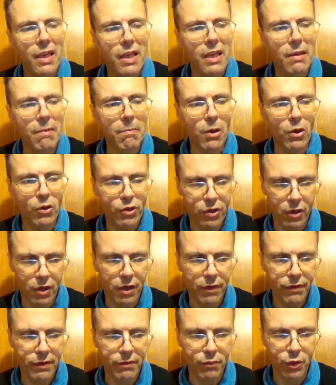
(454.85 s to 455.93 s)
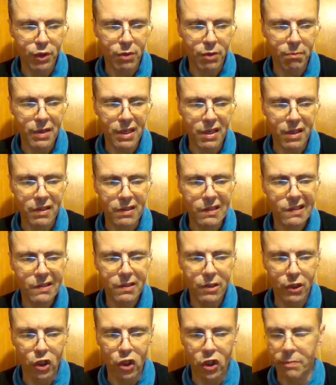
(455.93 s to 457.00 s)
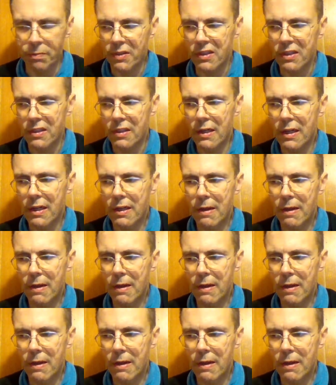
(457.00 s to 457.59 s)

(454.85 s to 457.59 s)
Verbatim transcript: it most often would be Serbs.